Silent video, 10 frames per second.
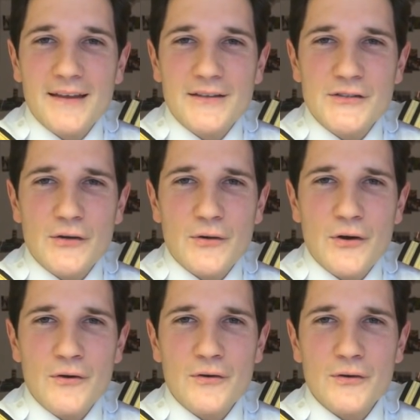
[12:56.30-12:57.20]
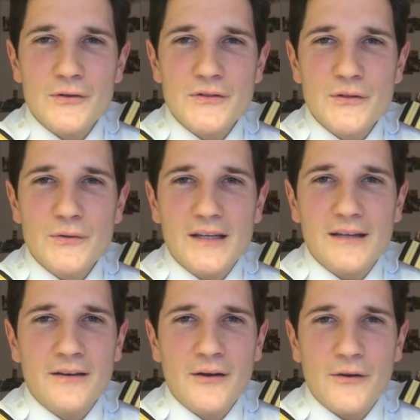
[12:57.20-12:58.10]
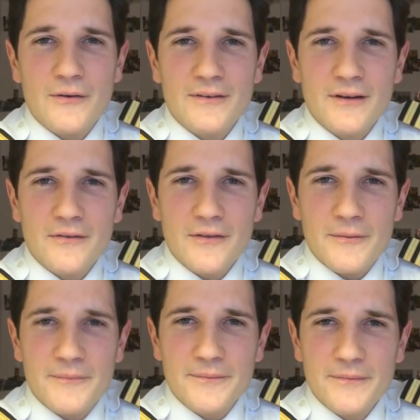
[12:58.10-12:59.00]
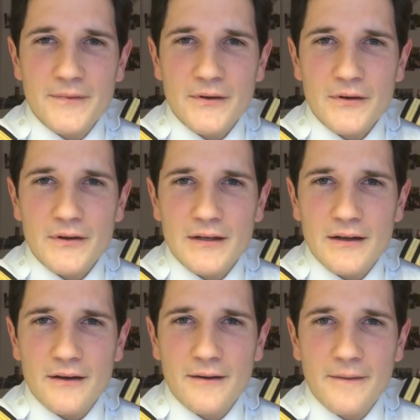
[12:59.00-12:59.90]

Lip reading: Joe, Concorde or TUI? No, none of them. Not going there.